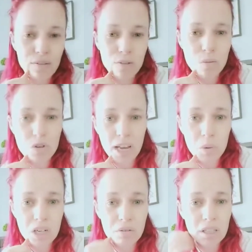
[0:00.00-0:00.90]
from Jack,
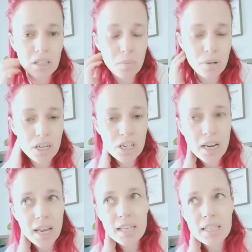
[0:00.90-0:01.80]
which I really
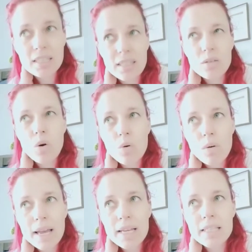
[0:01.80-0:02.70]
appreciate, is there's
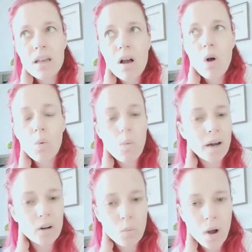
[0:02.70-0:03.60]
always
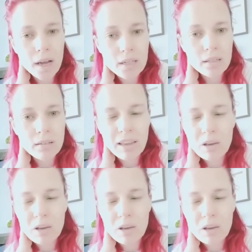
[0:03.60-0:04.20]
one-on-one.